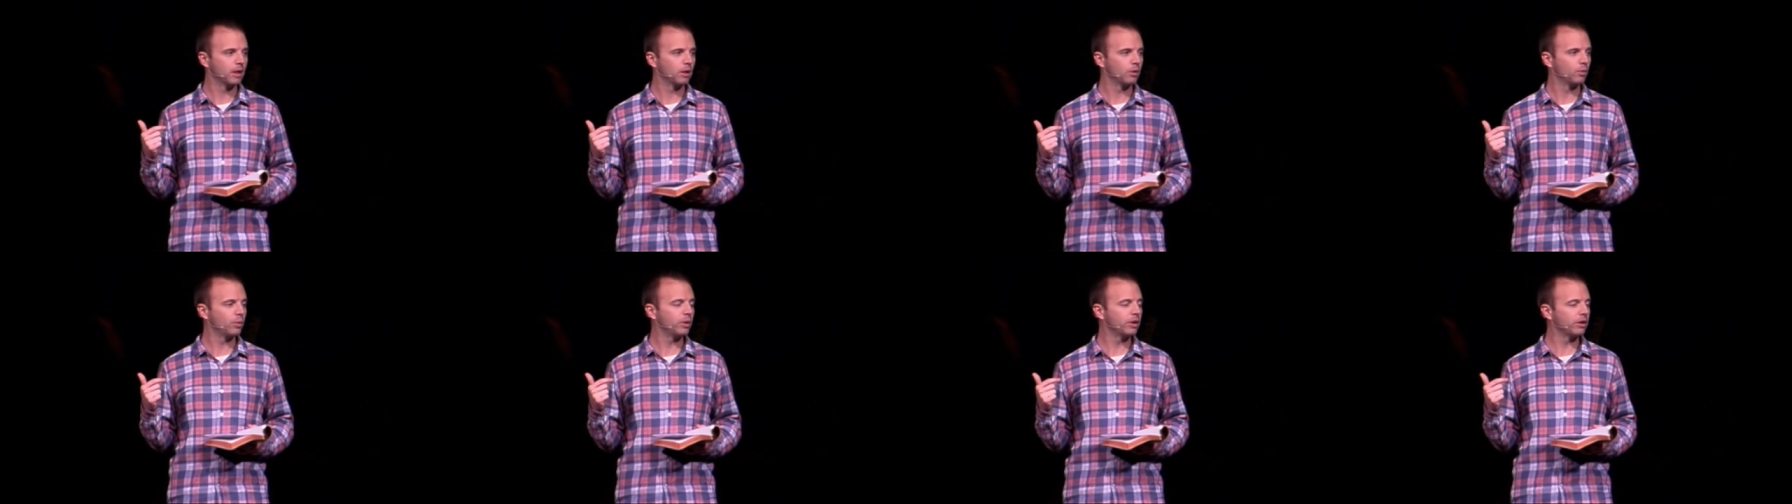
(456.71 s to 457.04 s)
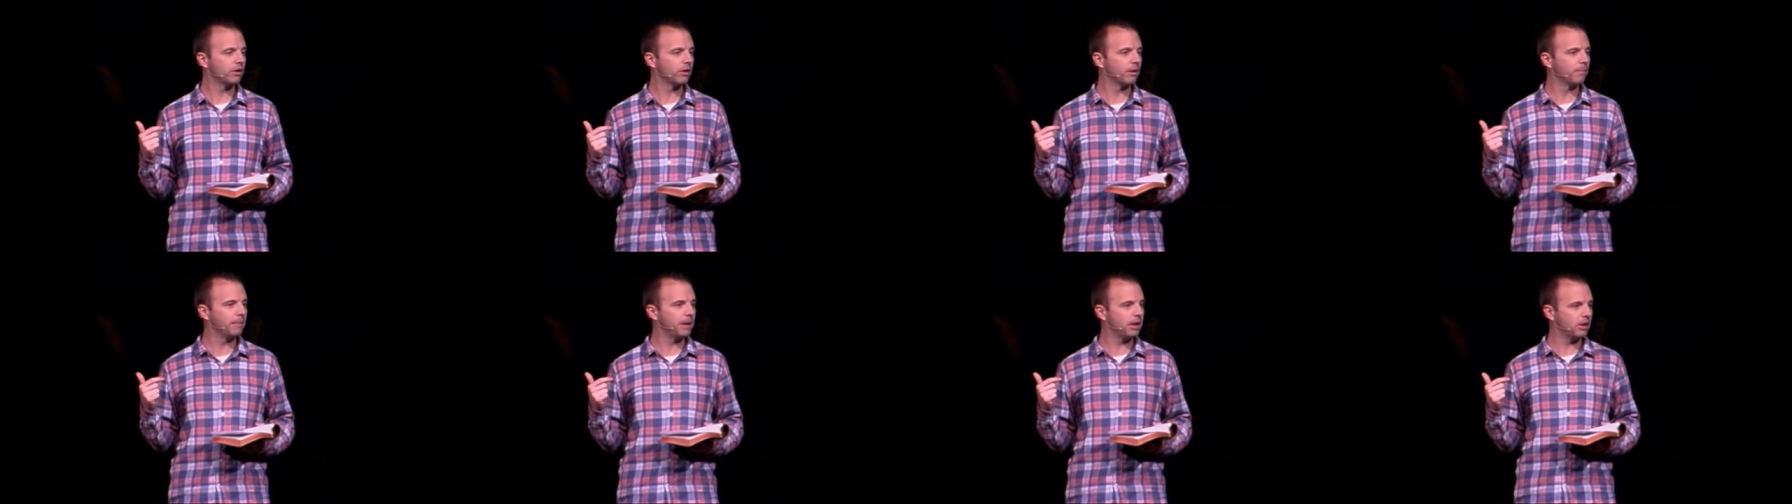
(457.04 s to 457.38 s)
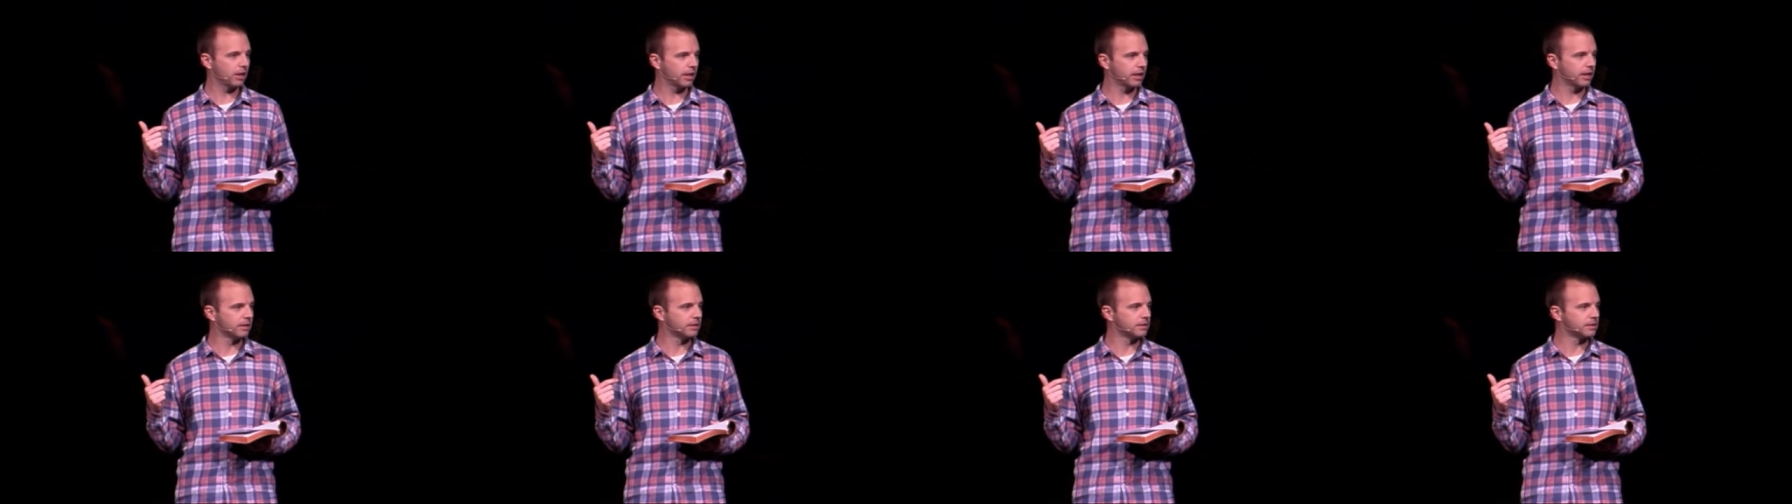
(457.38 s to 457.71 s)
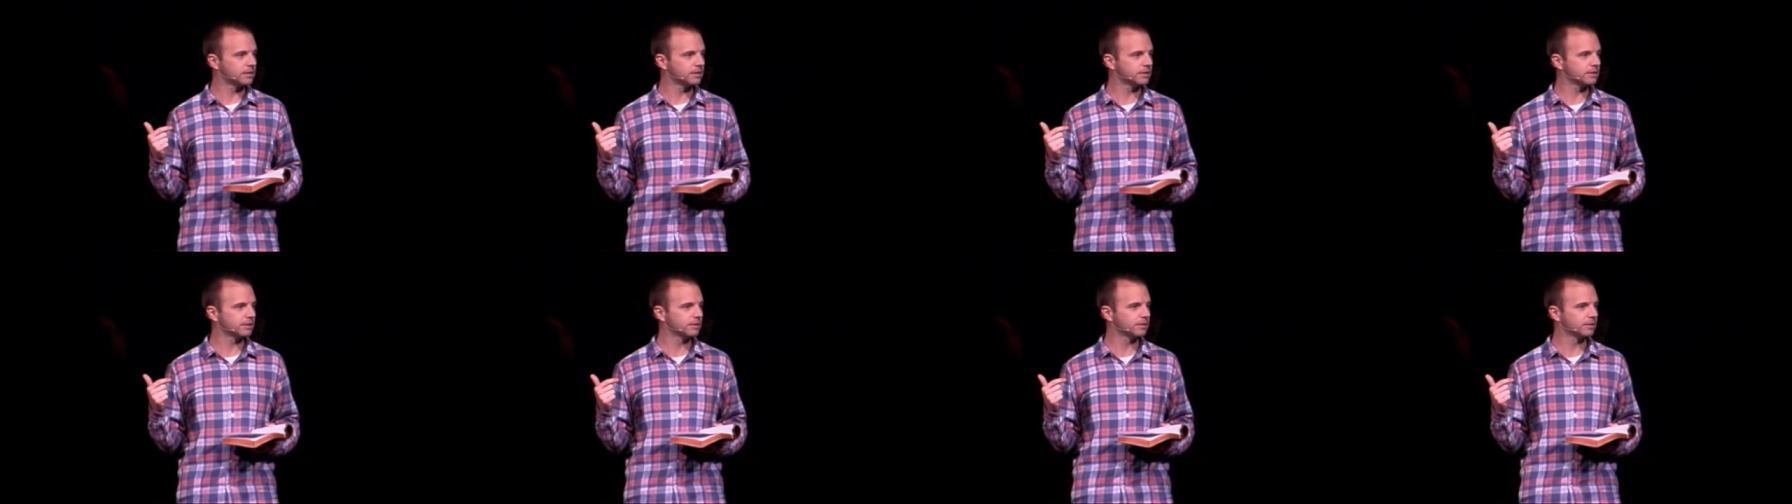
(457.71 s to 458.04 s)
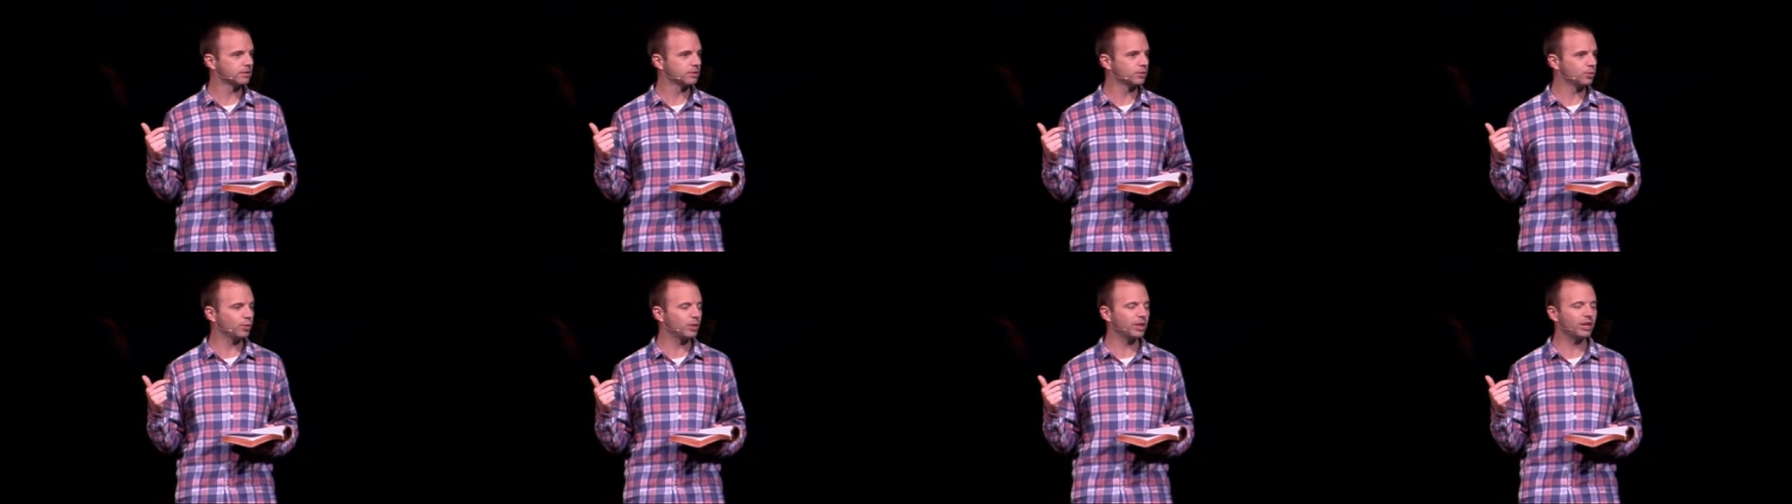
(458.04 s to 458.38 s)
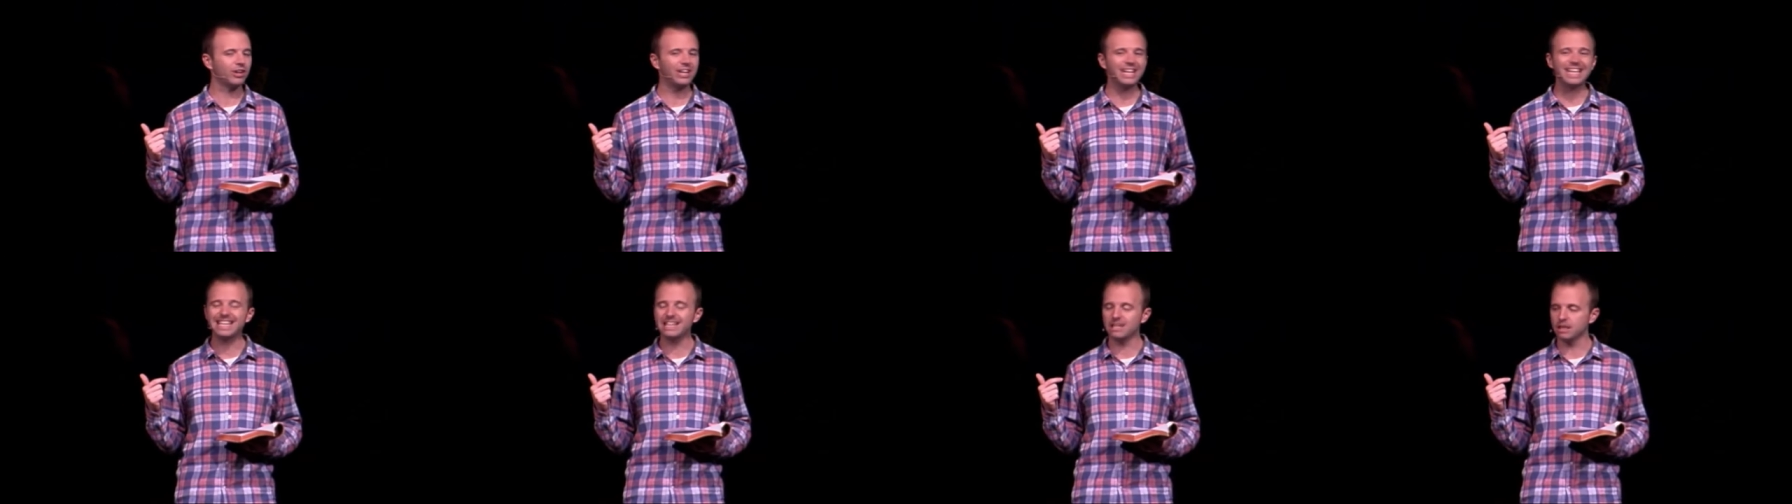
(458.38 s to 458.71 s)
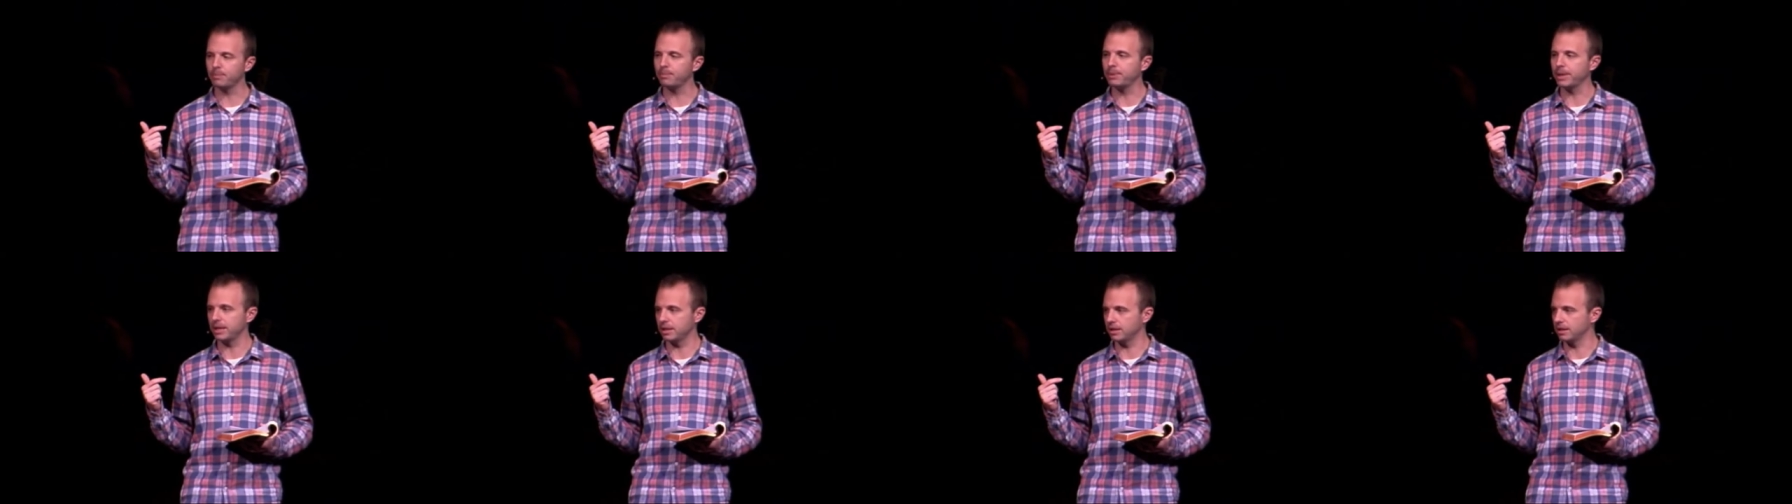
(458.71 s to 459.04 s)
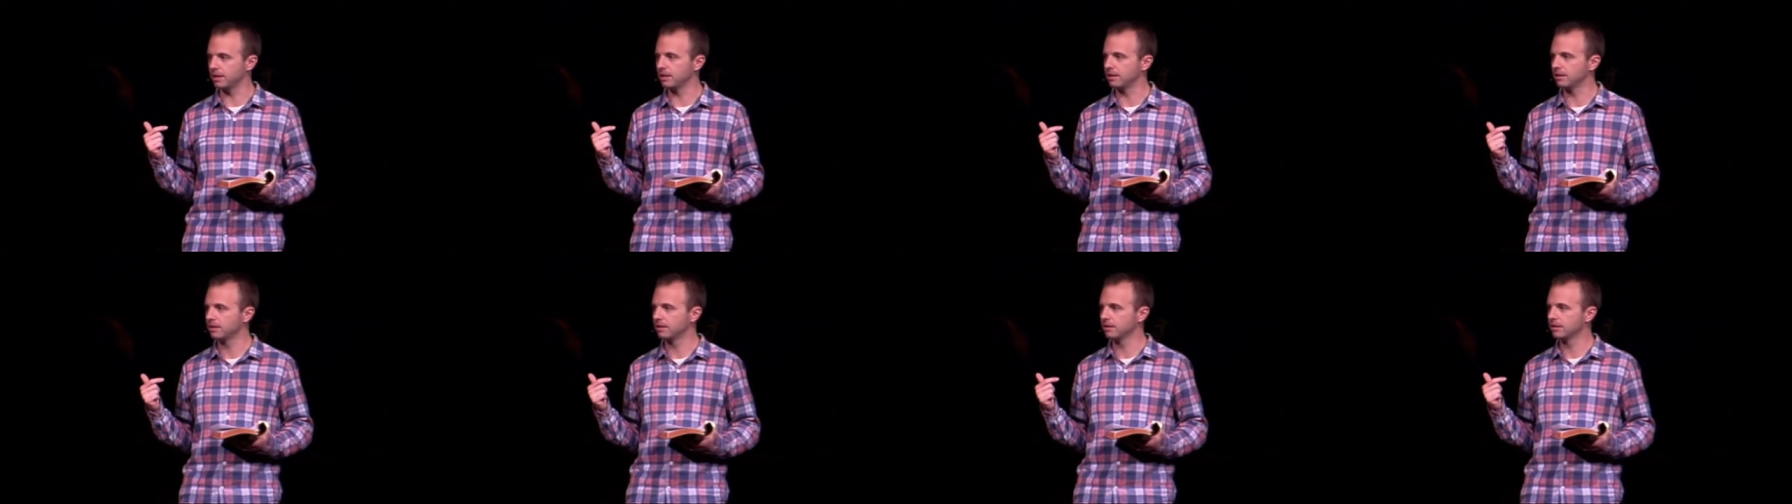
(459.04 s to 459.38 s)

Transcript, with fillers: We are Americans, we are independent.